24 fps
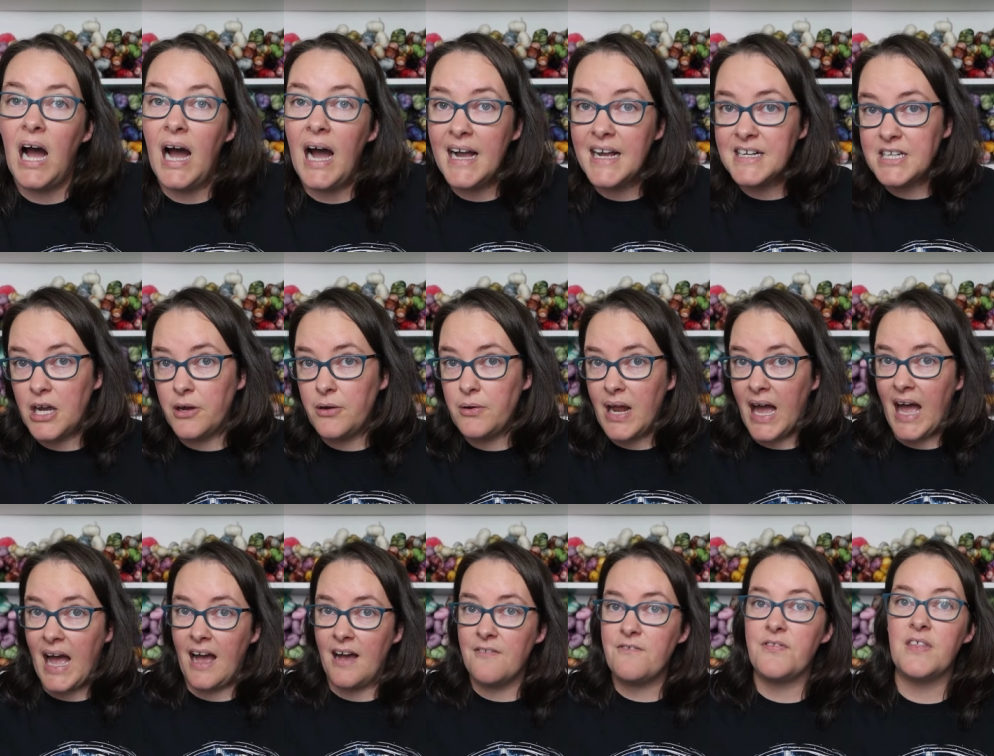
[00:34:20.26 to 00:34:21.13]
I don't
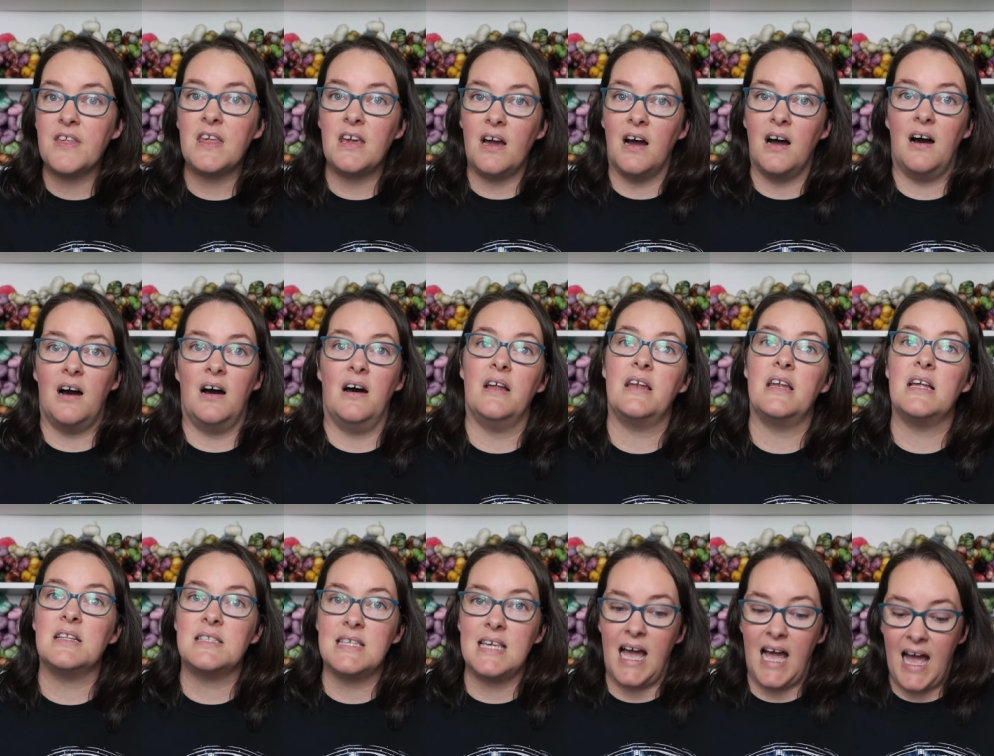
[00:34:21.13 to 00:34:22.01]
have the
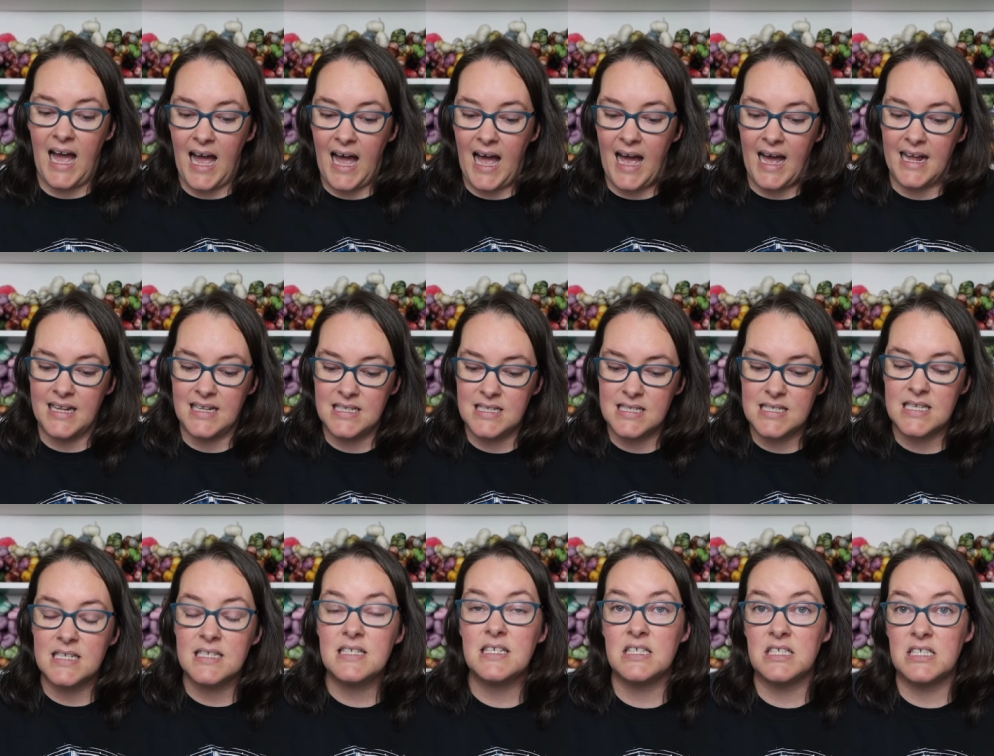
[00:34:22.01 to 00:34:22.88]
yarn to
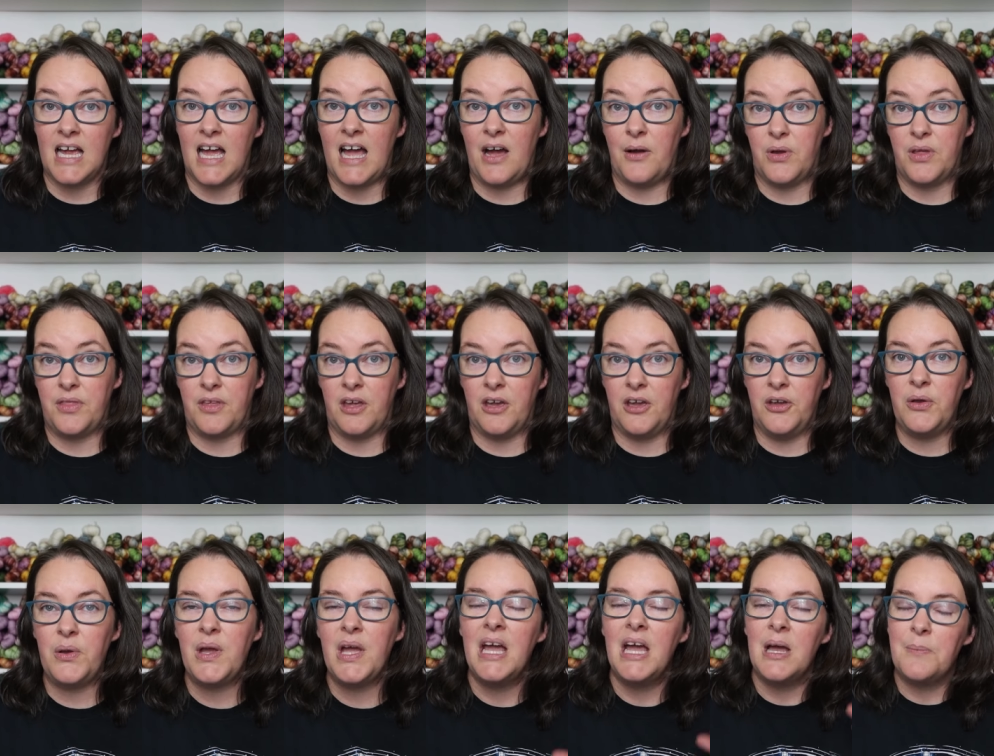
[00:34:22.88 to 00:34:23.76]
hand to share with
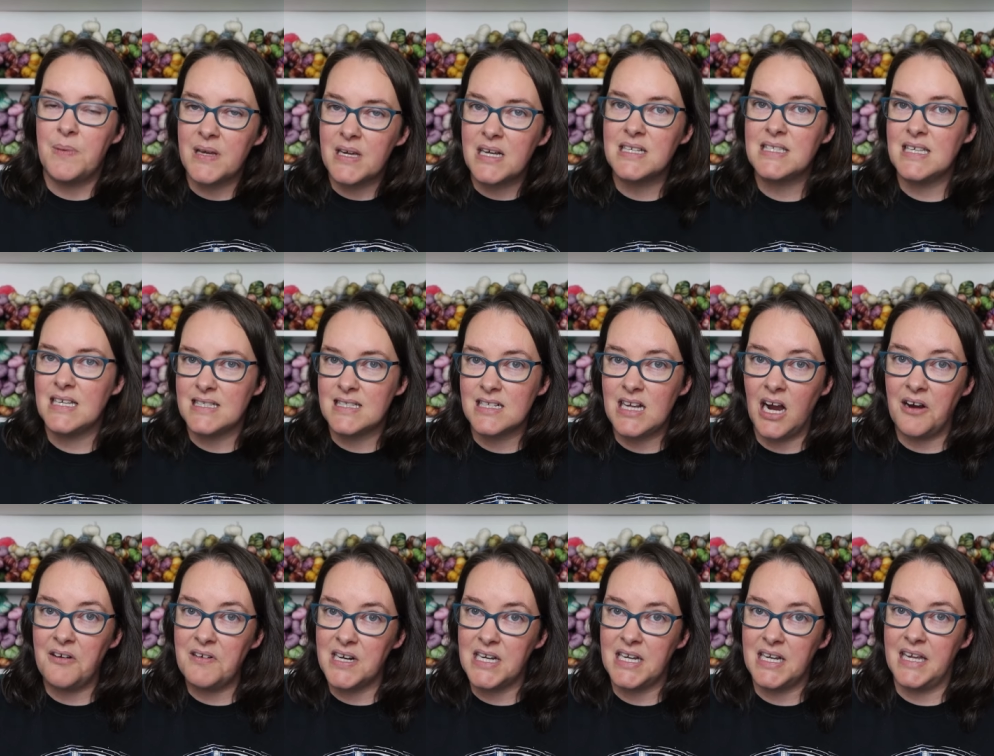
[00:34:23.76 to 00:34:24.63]
you because it's
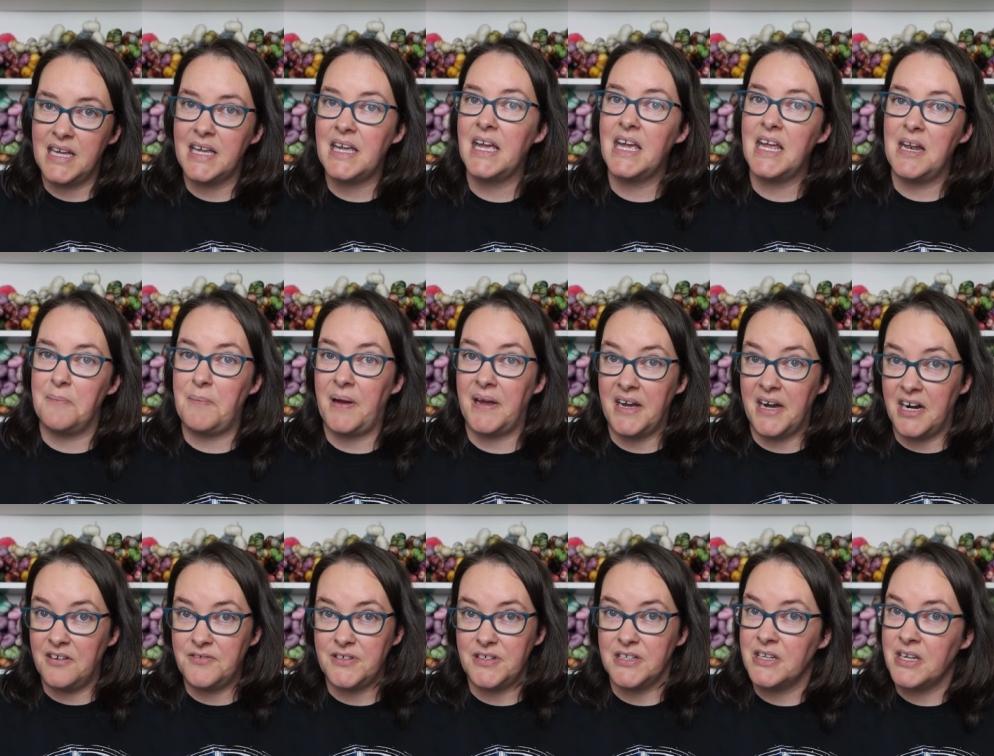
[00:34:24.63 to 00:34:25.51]
currently in my
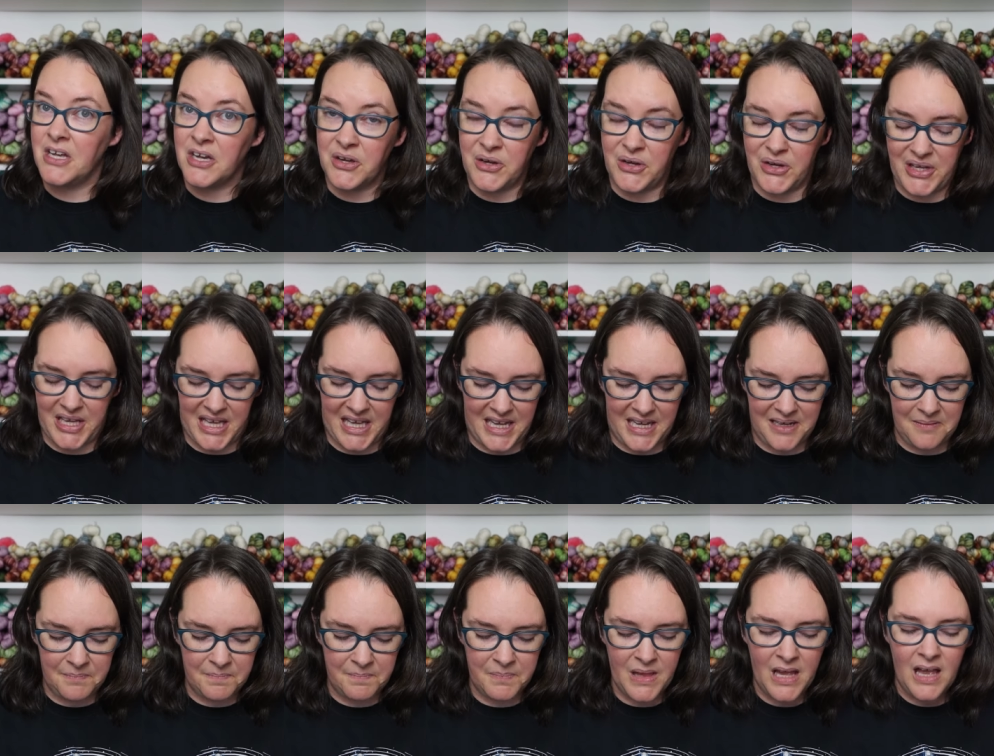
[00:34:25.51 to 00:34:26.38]
oven
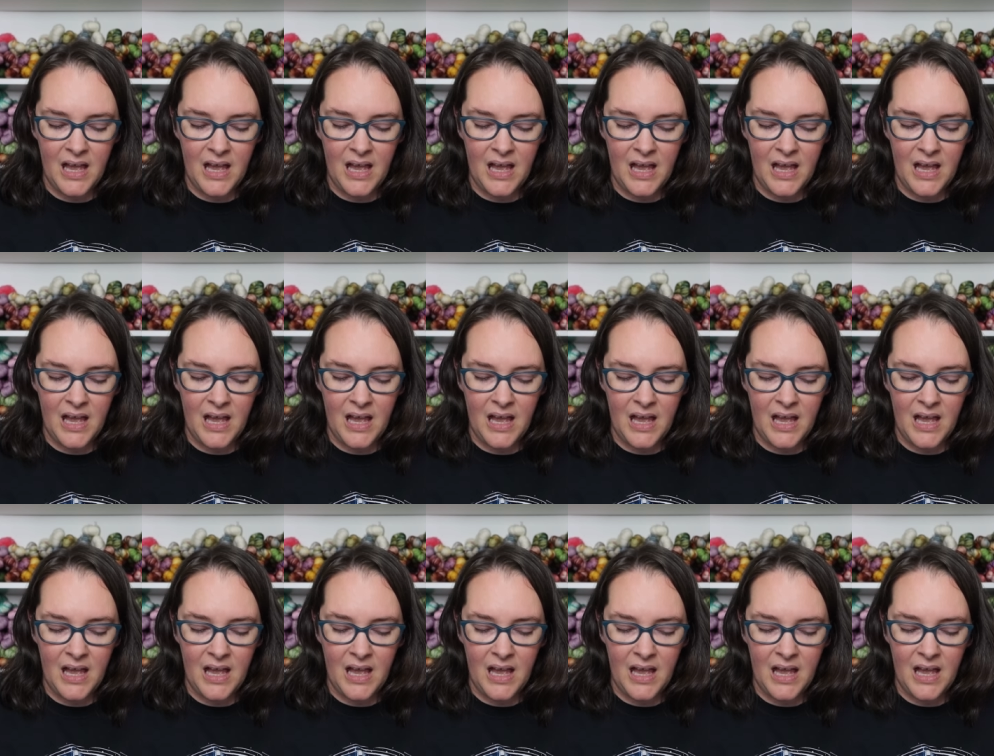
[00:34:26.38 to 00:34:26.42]
cooking,